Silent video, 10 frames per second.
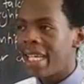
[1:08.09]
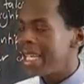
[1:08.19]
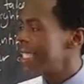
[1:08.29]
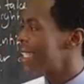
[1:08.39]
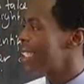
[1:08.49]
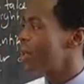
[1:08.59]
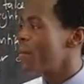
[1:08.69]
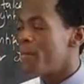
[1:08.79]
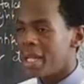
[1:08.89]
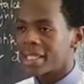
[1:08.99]
in this
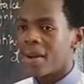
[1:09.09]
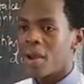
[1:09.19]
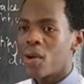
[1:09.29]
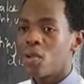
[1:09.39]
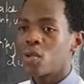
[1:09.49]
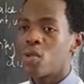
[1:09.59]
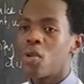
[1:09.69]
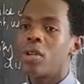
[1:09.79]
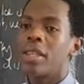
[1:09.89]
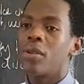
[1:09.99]
lesson basically we are going to
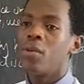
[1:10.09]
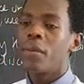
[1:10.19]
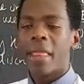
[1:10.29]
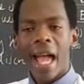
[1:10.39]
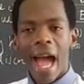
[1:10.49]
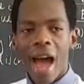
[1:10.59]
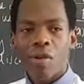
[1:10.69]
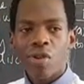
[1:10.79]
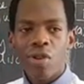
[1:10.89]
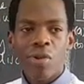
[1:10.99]
go through
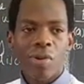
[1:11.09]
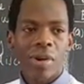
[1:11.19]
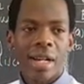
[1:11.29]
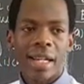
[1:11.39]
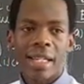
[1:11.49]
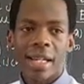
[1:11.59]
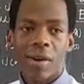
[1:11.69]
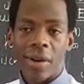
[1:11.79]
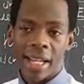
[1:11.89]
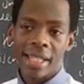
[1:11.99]
how do you
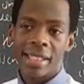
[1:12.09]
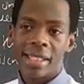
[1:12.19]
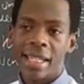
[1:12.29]
collect